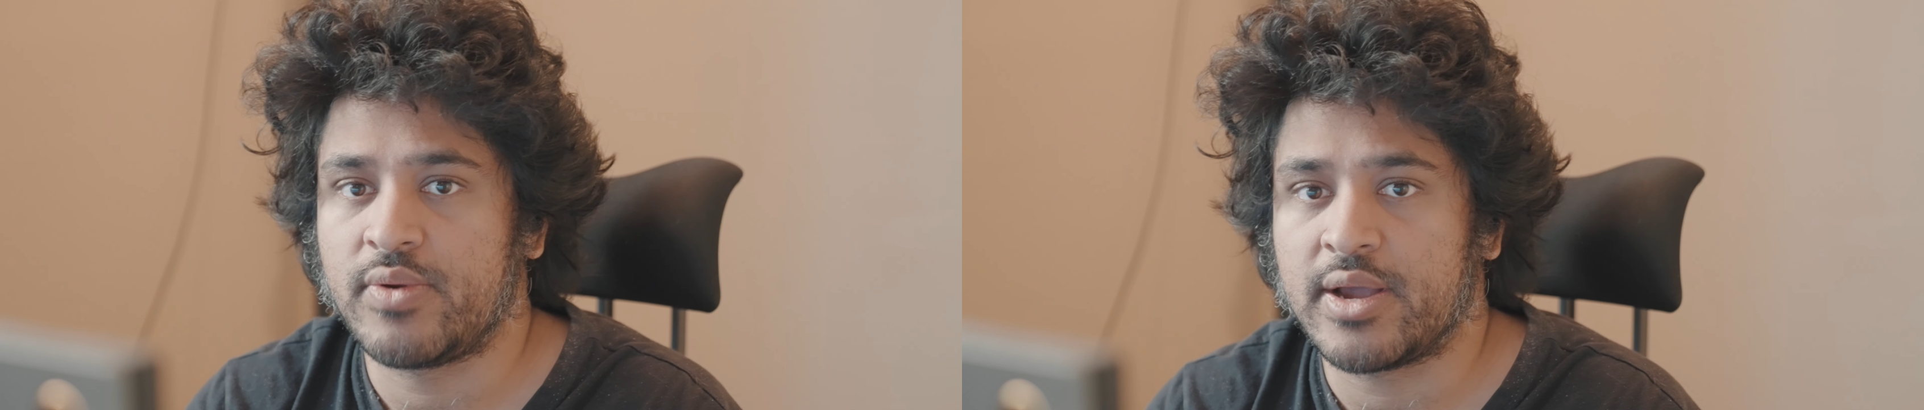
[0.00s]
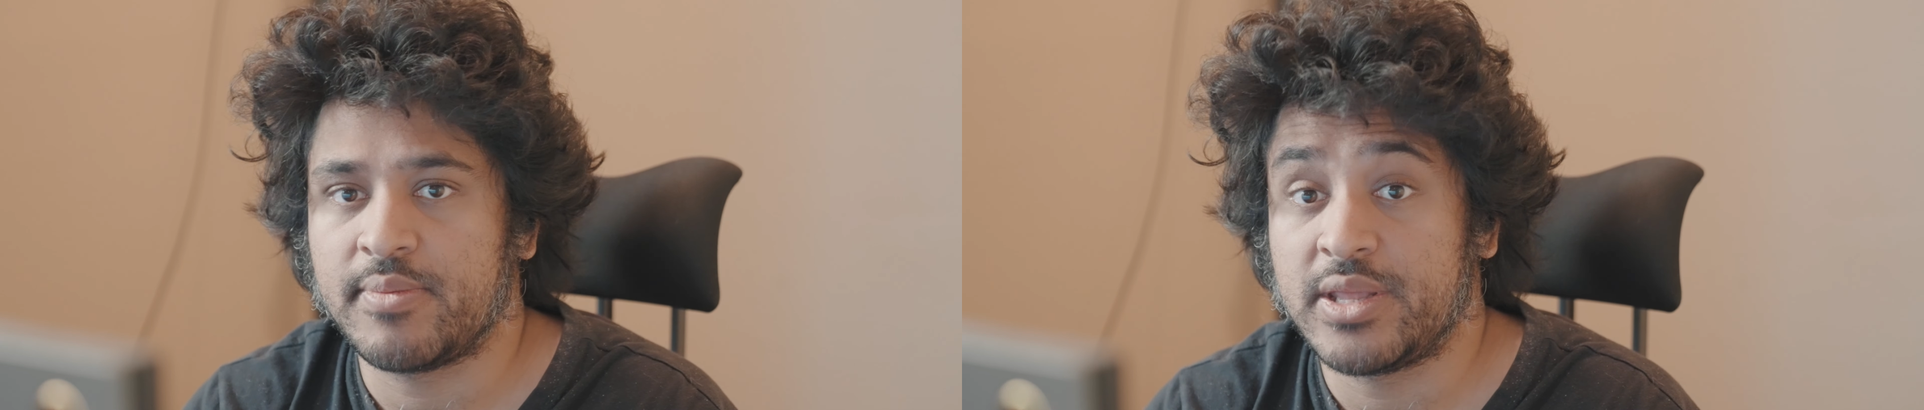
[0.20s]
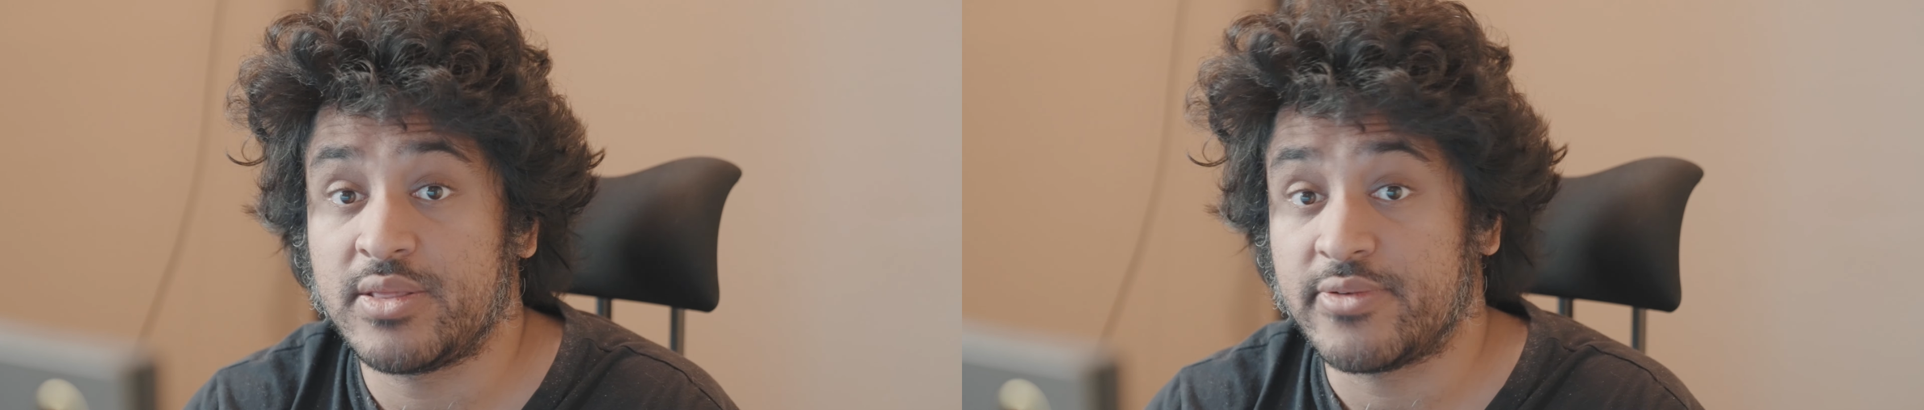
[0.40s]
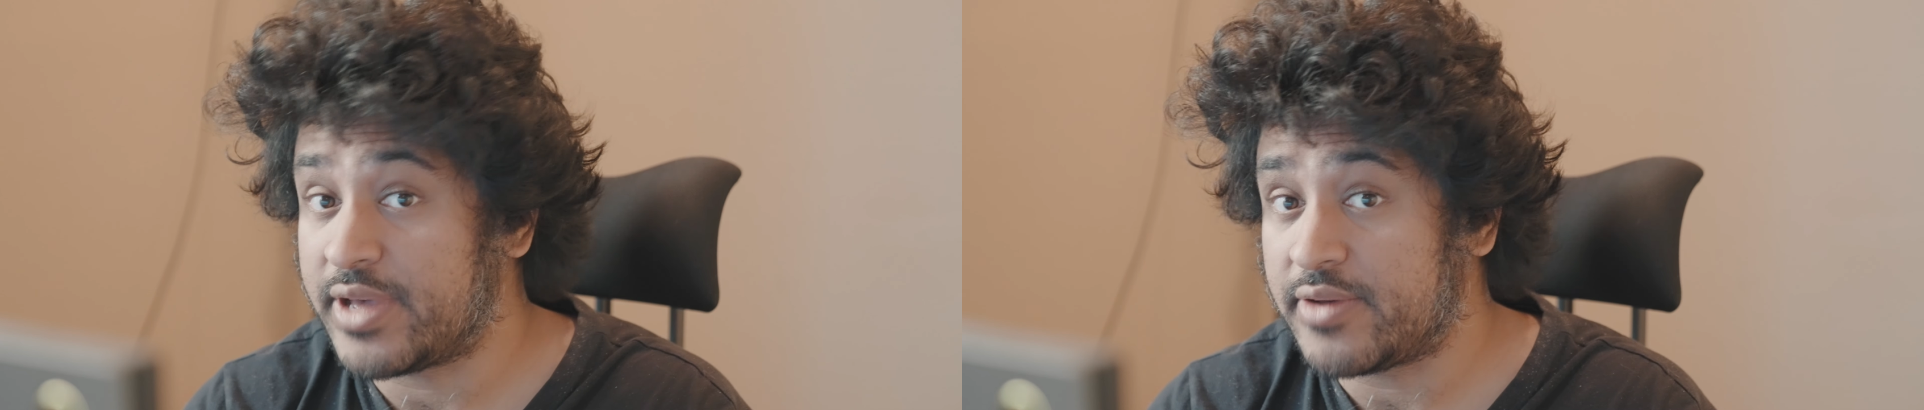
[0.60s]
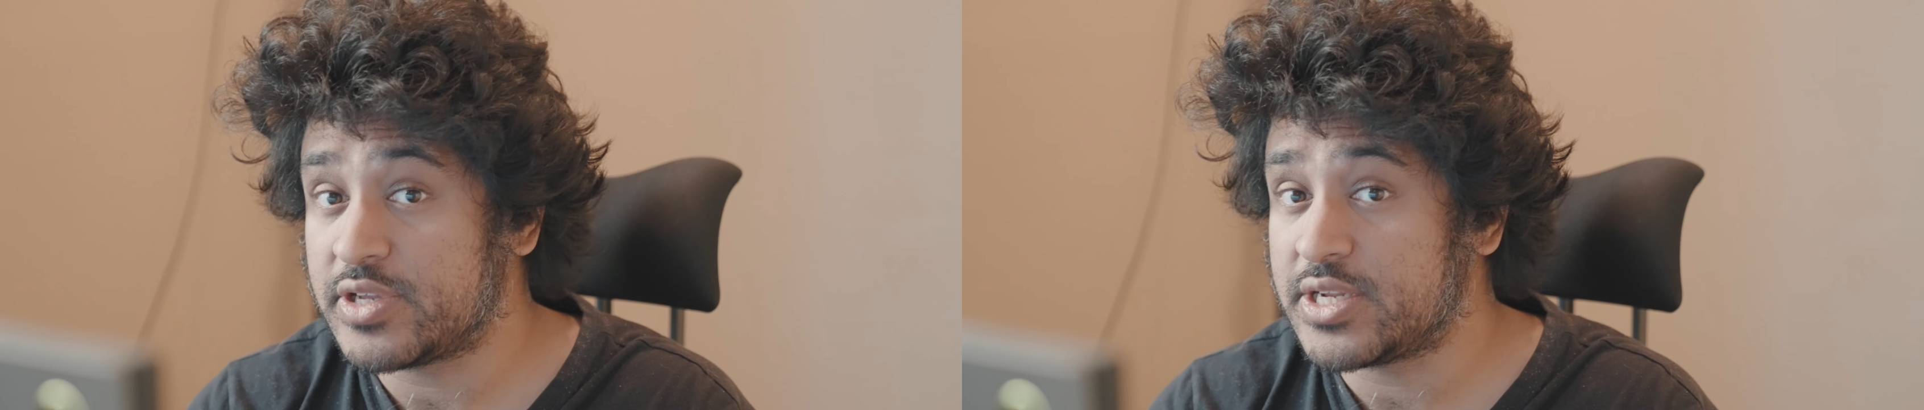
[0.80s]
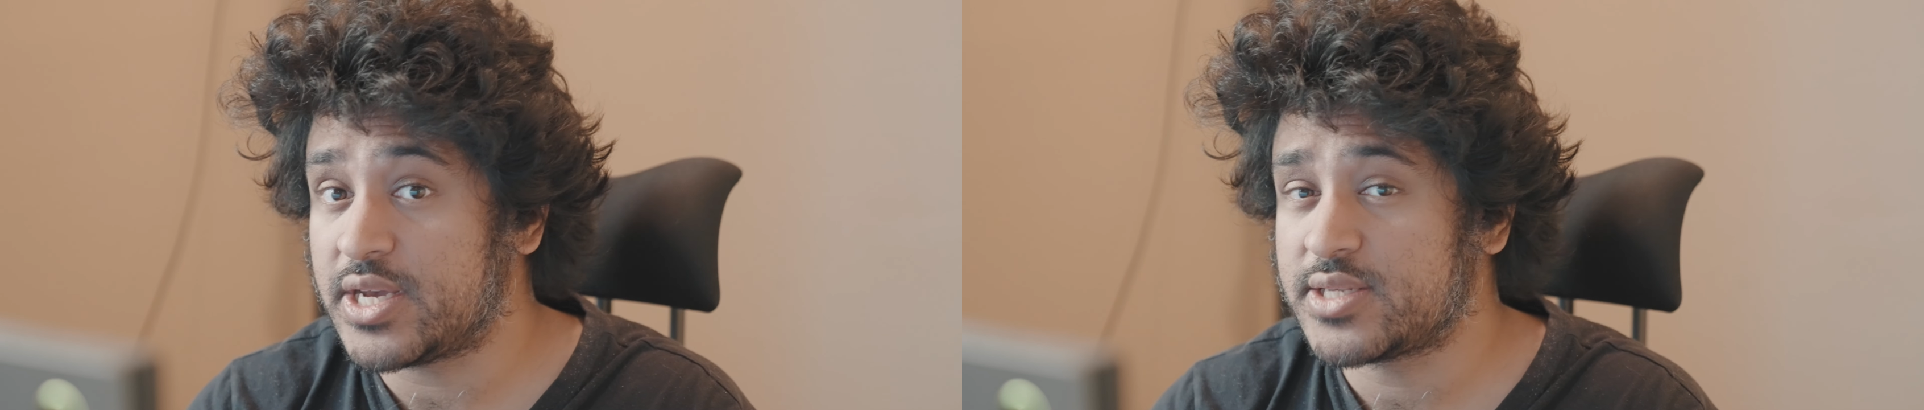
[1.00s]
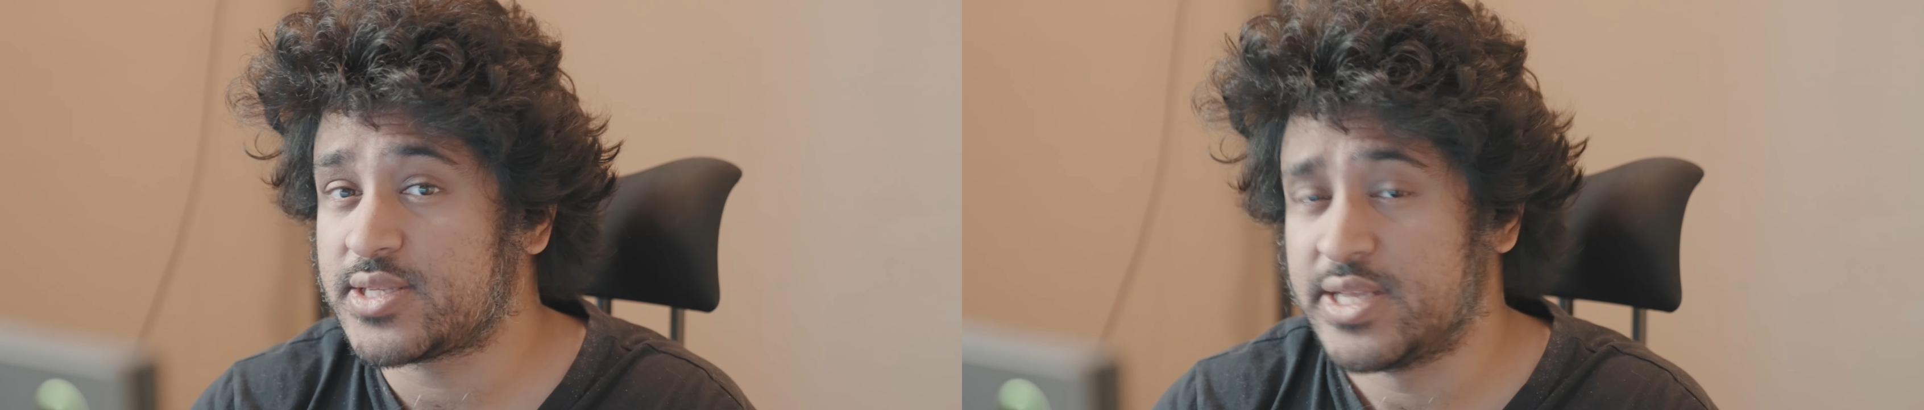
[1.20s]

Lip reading: recommend the Valve Index.